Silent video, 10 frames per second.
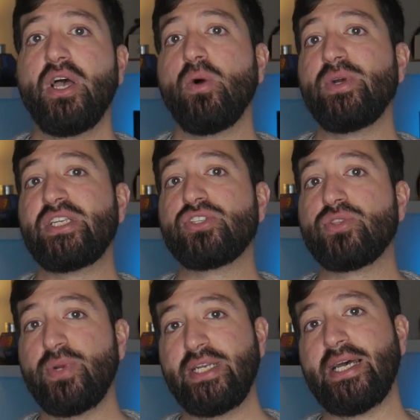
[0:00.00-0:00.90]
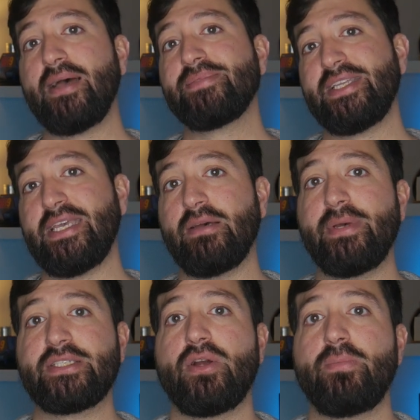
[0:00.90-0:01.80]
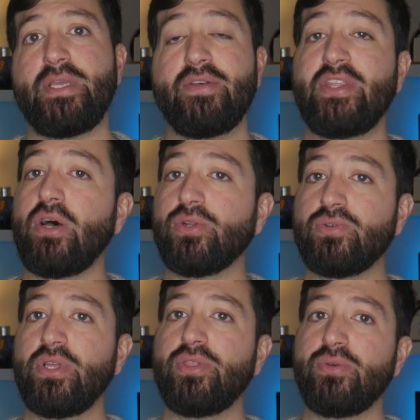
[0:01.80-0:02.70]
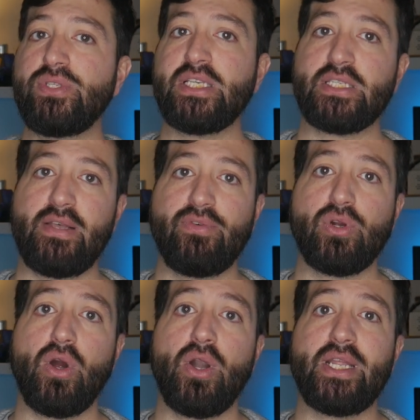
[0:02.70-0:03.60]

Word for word: which is three times the MSRP of the Ultra Enthusiast level card